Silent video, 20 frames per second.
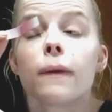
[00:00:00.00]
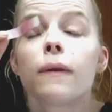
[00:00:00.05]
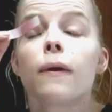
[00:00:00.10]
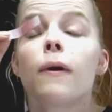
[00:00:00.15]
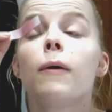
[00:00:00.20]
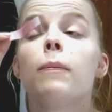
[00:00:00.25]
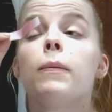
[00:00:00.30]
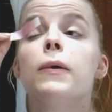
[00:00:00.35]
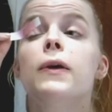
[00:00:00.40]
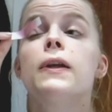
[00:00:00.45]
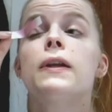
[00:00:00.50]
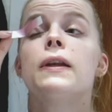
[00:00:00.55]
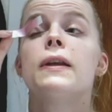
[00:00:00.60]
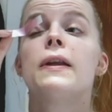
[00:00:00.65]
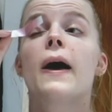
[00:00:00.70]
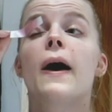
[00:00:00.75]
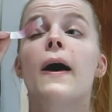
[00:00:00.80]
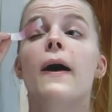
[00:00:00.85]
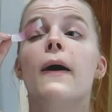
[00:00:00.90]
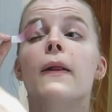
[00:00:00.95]
So if you can
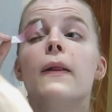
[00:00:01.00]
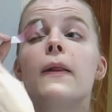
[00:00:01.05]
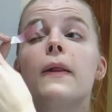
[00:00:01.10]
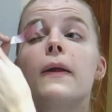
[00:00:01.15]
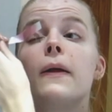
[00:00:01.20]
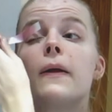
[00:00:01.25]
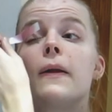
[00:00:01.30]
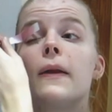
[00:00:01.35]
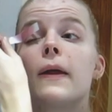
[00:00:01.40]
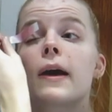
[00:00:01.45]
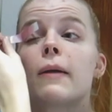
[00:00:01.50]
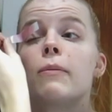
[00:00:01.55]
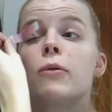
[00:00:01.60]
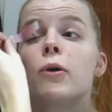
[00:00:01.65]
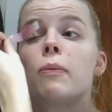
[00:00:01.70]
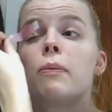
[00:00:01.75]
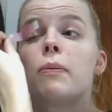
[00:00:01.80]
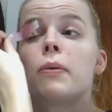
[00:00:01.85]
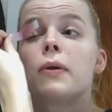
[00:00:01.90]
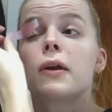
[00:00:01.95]
tell, like, I'm
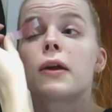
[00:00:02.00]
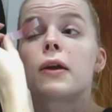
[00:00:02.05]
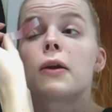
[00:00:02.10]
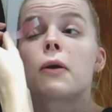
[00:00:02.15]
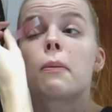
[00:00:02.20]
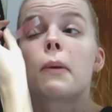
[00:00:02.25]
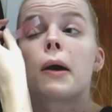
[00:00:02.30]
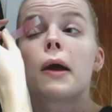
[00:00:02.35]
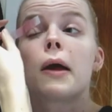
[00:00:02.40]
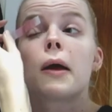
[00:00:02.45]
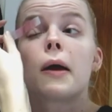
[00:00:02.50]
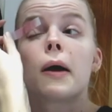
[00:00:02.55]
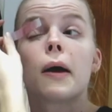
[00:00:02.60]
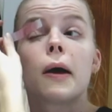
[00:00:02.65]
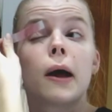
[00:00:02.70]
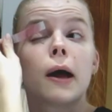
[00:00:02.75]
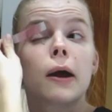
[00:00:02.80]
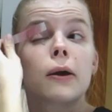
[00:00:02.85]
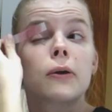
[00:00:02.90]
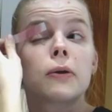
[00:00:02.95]
not putting it on my
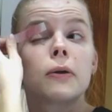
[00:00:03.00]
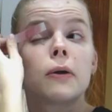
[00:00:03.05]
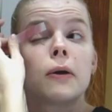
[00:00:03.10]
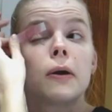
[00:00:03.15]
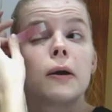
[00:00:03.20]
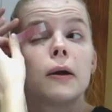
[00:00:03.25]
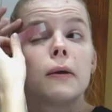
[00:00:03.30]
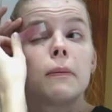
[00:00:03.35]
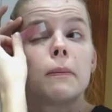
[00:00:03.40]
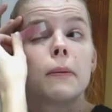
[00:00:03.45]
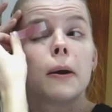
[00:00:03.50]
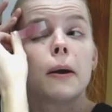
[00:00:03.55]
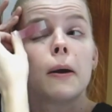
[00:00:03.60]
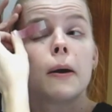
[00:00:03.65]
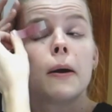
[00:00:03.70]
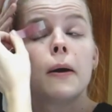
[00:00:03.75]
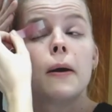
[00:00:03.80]
actual eye, but